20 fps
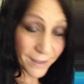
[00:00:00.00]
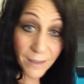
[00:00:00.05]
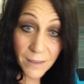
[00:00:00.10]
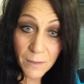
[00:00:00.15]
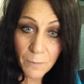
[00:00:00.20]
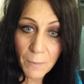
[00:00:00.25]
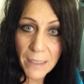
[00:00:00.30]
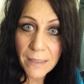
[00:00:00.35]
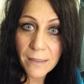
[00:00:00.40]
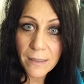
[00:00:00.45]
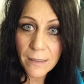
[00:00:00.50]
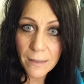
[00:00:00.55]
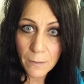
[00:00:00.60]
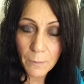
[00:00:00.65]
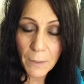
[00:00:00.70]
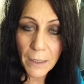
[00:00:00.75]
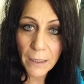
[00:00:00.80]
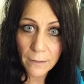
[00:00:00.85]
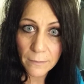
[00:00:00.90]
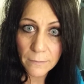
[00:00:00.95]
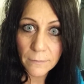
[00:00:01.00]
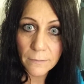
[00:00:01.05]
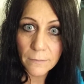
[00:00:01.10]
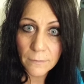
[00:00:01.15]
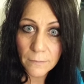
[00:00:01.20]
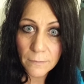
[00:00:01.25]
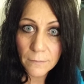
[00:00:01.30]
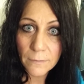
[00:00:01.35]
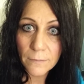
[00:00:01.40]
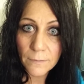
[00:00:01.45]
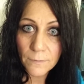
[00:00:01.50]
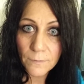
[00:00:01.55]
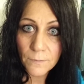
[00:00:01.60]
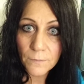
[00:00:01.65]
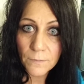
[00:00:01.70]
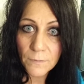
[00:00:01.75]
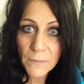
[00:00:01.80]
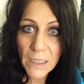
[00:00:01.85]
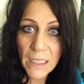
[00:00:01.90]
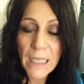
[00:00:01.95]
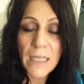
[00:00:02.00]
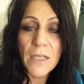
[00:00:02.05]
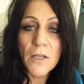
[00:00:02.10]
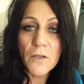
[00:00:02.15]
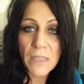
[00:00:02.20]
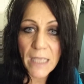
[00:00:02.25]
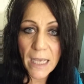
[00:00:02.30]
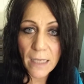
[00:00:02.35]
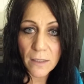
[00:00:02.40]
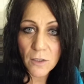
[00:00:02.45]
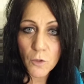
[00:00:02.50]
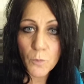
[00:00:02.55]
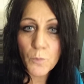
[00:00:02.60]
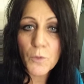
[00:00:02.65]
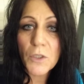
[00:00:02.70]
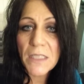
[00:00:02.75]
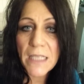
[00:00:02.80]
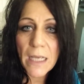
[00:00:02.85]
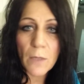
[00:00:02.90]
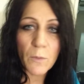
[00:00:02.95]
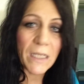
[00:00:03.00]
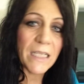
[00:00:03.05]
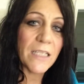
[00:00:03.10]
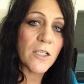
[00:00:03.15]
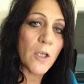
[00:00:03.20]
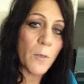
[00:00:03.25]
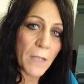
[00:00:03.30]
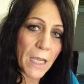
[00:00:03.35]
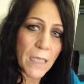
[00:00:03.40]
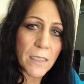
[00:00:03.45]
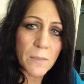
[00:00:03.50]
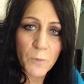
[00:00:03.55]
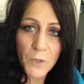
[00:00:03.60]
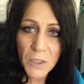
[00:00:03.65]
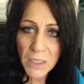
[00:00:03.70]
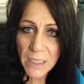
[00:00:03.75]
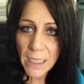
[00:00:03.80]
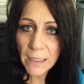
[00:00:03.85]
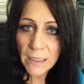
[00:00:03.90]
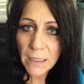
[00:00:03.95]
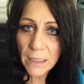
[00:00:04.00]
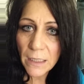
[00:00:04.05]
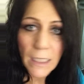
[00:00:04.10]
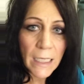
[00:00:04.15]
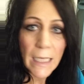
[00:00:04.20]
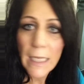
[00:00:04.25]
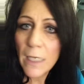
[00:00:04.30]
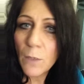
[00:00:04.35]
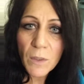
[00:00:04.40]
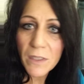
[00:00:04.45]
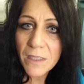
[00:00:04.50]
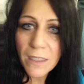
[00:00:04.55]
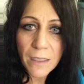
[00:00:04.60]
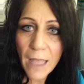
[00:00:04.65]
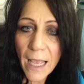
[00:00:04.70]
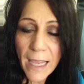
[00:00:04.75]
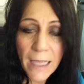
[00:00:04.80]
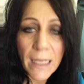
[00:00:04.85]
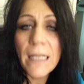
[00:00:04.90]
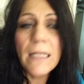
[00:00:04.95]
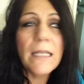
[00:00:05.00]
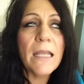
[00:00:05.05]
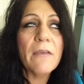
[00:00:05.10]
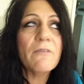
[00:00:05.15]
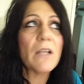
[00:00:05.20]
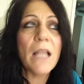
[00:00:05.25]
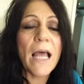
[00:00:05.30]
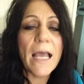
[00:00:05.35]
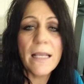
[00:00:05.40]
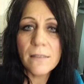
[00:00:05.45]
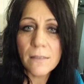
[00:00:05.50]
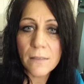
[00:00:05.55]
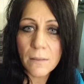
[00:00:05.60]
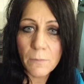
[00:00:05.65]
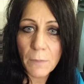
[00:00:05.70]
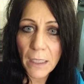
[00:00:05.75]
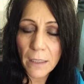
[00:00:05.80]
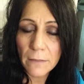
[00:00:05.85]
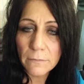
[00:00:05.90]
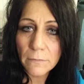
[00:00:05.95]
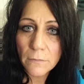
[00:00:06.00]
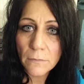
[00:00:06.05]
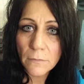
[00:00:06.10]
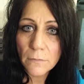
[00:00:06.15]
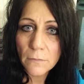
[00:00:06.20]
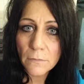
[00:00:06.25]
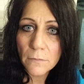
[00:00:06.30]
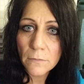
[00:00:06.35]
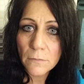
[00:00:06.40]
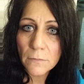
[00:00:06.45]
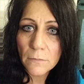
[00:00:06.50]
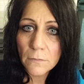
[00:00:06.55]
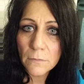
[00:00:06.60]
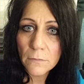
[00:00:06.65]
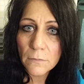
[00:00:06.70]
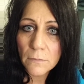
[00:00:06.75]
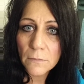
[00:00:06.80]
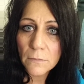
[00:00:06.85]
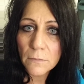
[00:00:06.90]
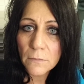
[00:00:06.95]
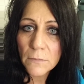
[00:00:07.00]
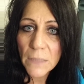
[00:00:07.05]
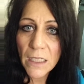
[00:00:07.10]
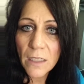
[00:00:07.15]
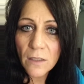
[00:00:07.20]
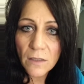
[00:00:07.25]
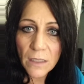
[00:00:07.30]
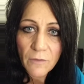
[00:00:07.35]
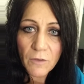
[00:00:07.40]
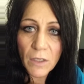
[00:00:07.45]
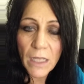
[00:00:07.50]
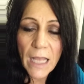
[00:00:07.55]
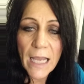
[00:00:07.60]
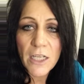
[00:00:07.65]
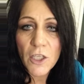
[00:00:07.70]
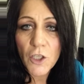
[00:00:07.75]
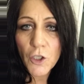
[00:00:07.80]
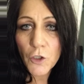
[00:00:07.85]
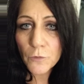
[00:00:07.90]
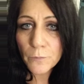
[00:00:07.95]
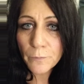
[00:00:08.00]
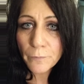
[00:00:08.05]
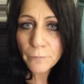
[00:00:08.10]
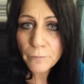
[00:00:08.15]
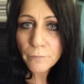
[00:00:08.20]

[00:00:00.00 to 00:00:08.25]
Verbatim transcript: it's amazing to me that he knows how to protect. When he told me I was protected, he wasn't lying. He never lies to me. And he'll never lie to you.